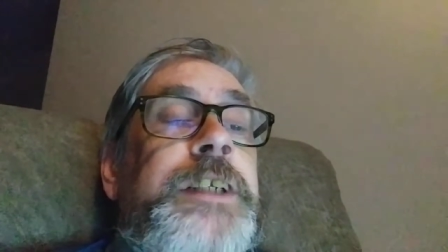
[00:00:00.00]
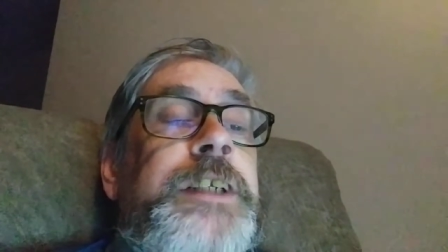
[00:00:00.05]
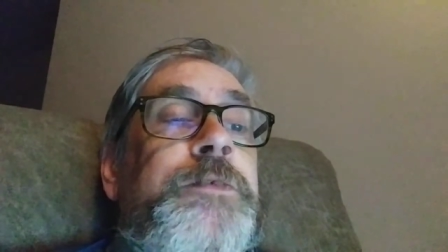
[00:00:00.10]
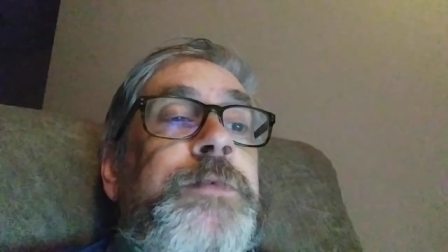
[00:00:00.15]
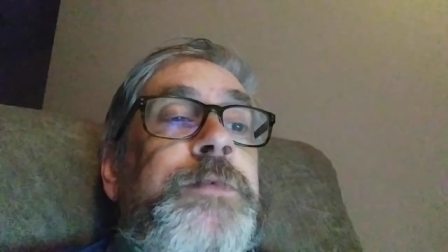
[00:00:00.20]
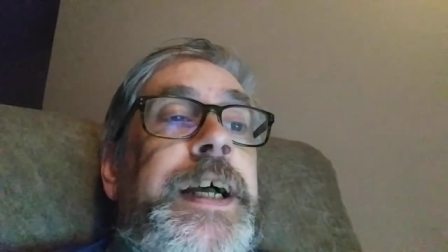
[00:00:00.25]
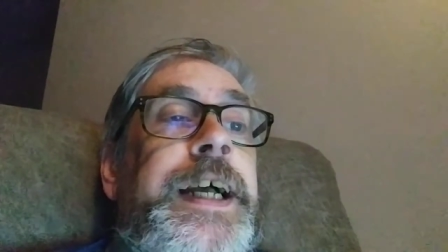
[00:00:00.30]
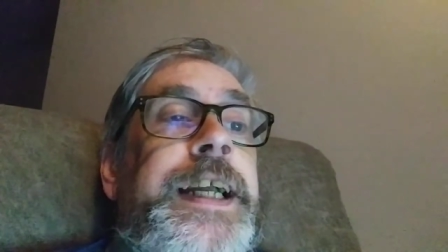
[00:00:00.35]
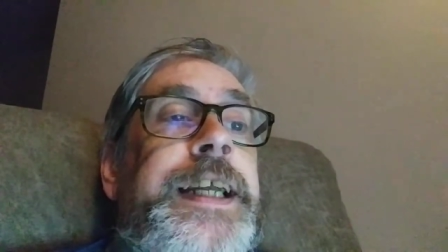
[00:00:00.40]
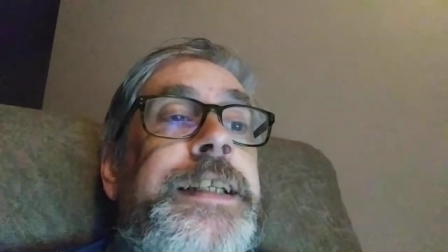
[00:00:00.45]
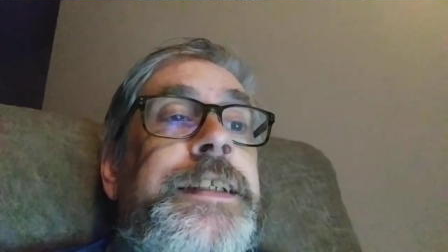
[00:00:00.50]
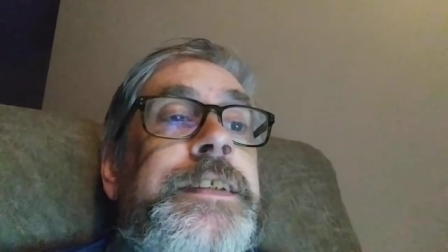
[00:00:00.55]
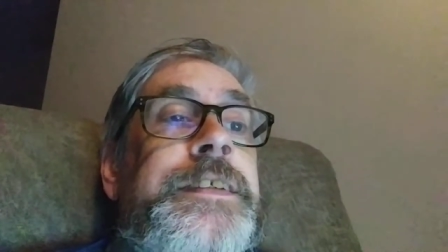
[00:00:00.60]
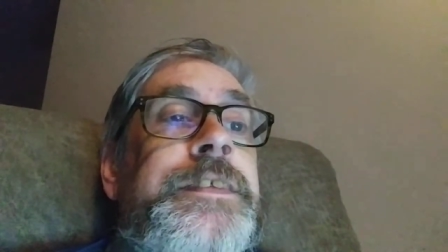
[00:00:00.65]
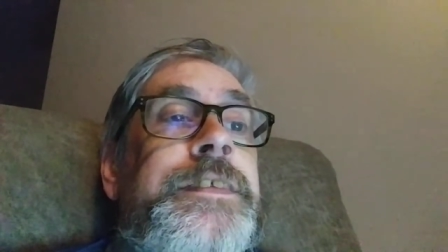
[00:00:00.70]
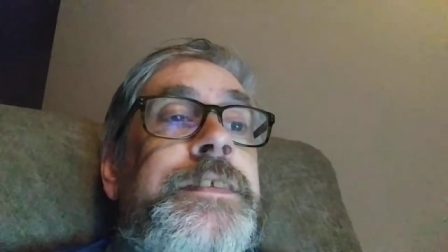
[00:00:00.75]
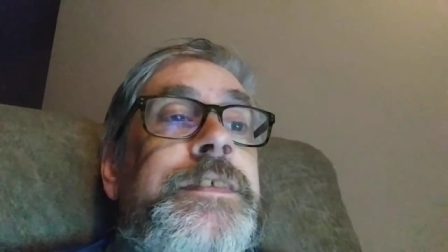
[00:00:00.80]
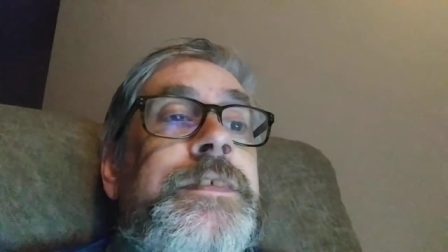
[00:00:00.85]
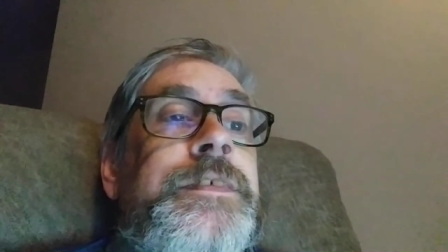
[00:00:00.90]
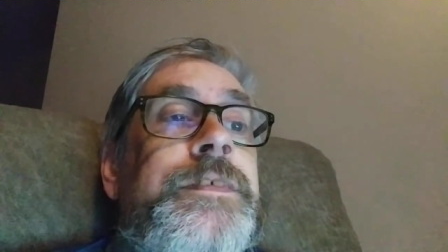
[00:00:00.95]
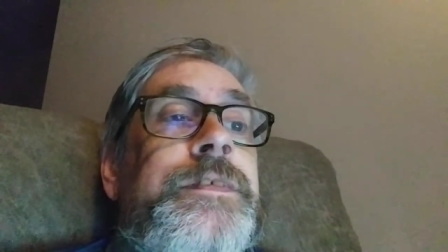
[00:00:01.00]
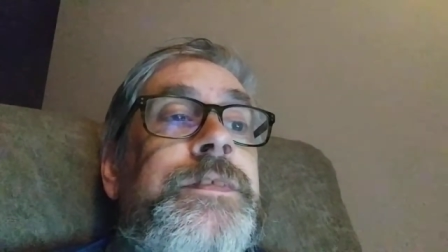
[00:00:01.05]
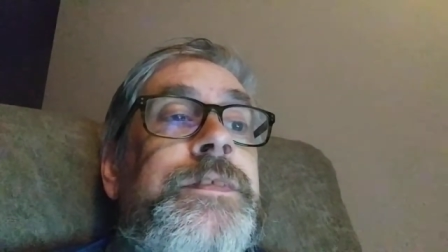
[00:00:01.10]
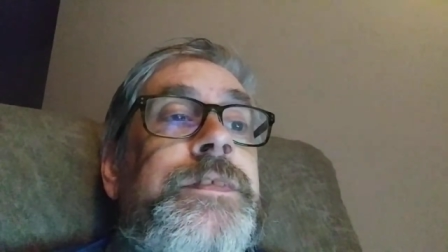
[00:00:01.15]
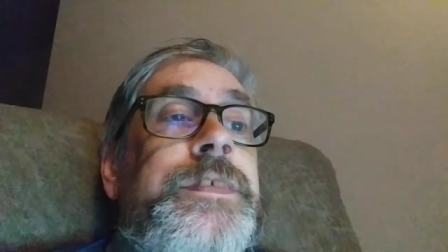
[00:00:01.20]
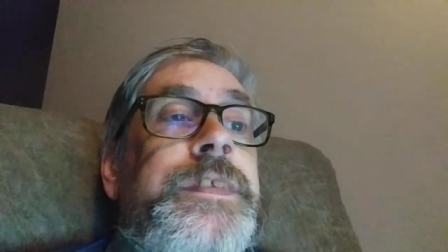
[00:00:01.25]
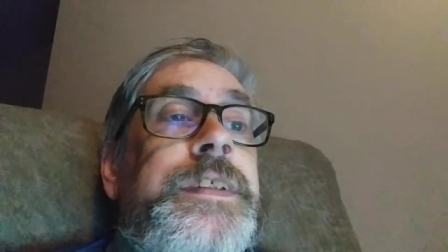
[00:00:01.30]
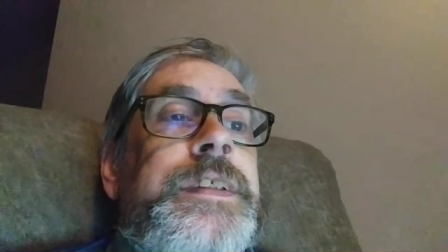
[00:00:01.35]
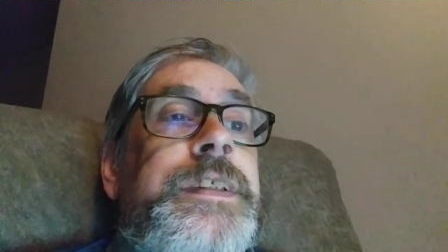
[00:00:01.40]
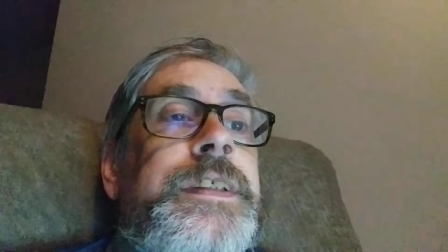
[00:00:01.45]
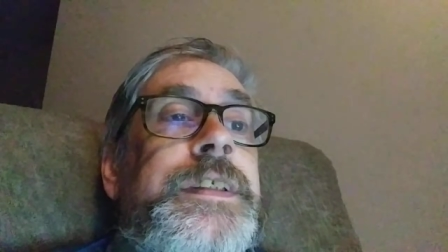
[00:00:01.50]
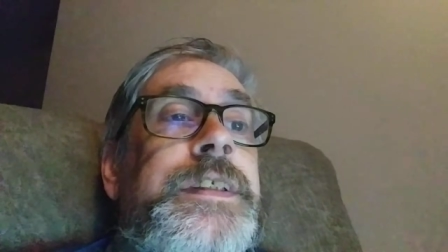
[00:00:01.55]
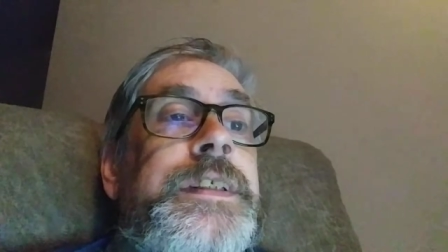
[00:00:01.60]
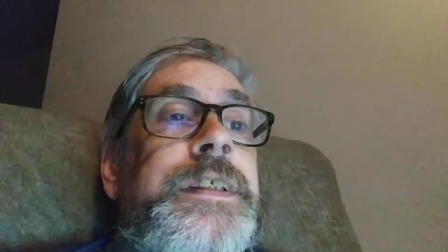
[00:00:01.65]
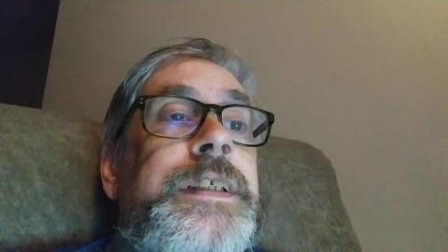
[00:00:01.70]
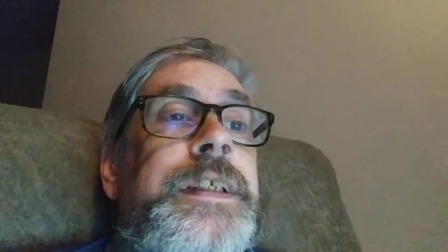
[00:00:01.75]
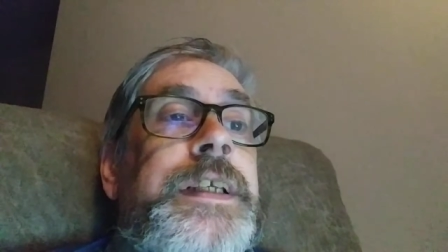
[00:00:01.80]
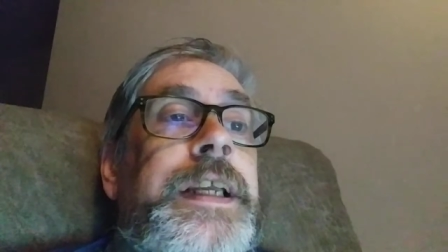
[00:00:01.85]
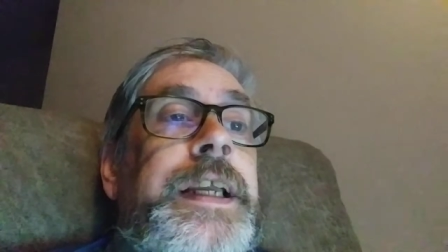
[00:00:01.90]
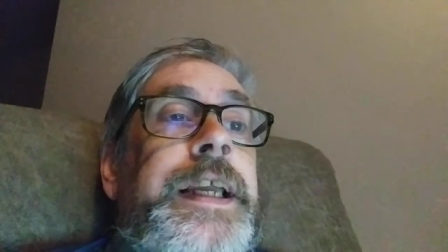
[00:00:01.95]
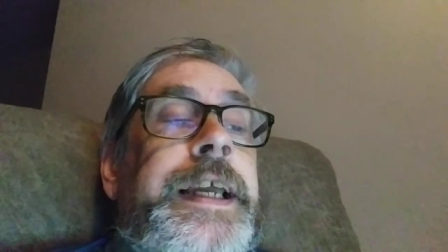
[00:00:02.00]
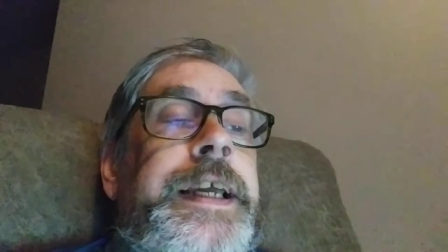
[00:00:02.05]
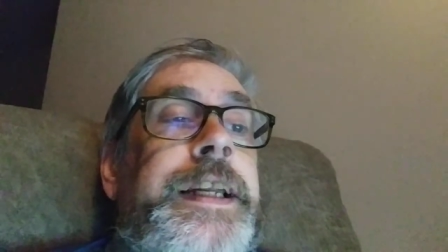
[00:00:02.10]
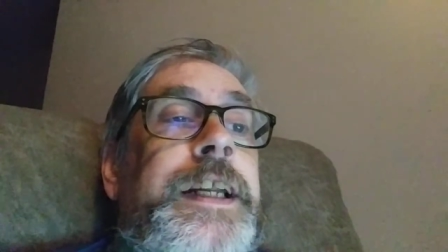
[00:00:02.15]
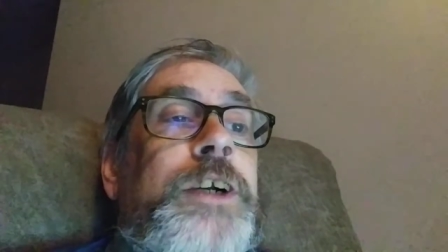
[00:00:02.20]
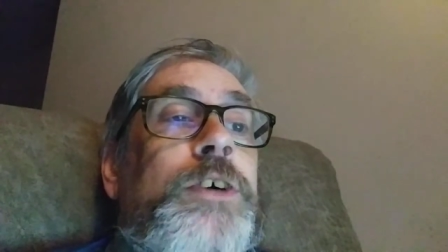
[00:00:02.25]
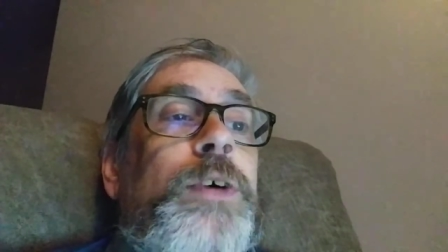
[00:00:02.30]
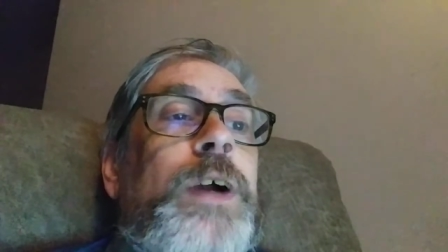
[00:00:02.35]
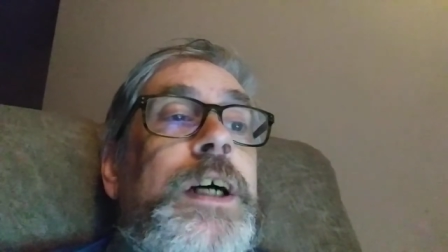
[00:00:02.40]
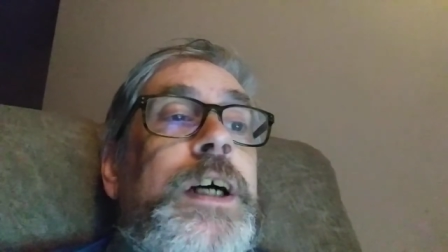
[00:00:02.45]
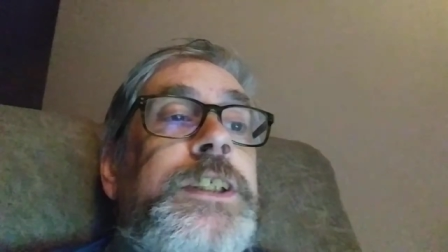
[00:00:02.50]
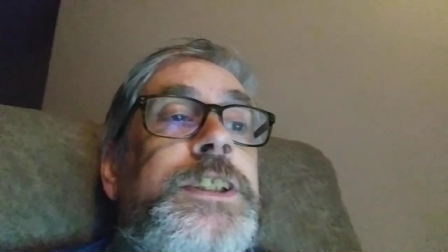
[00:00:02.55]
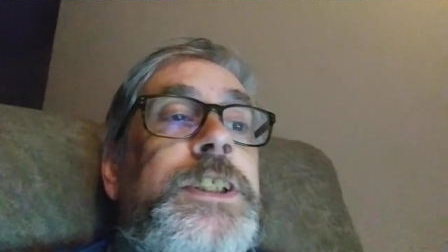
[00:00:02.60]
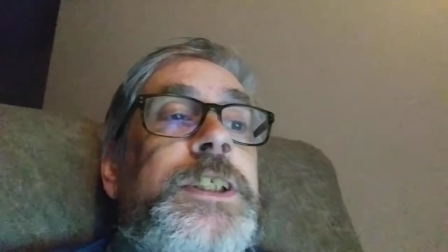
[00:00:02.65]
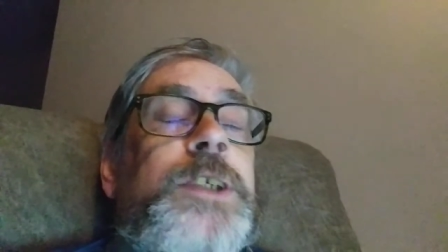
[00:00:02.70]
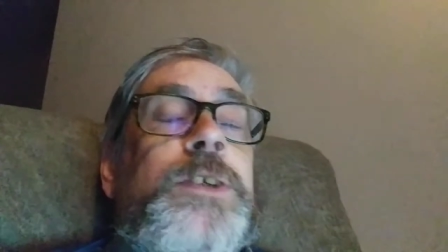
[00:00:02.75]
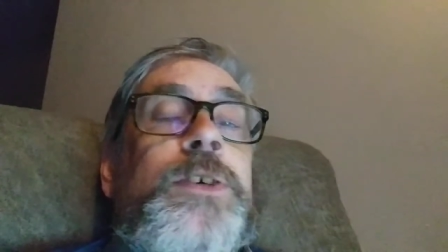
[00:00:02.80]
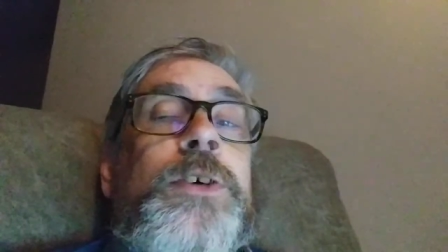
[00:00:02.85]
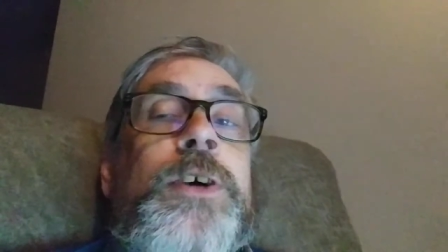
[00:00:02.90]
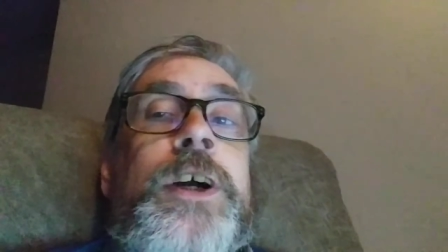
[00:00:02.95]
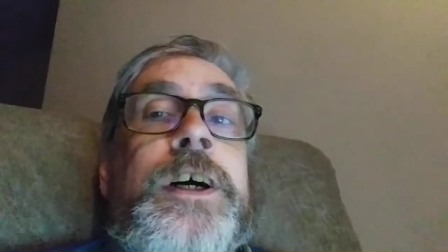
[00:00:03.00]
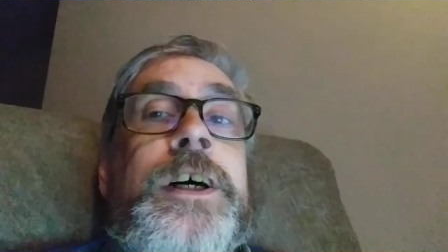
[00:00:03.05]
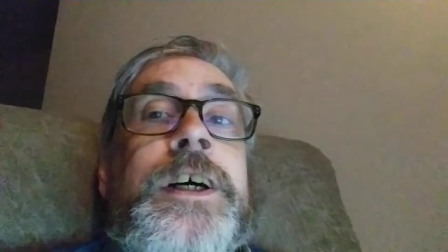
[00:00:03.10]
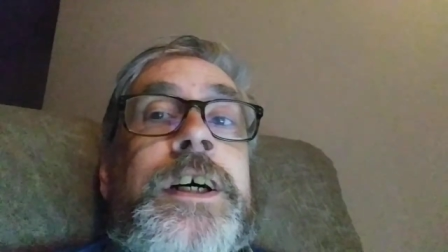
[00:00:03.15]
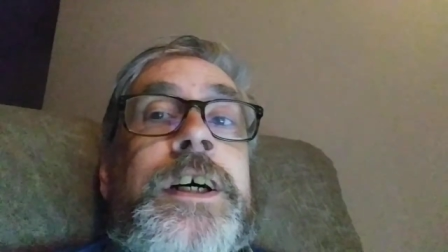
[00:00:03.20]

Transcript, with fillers: Divide and across to cro-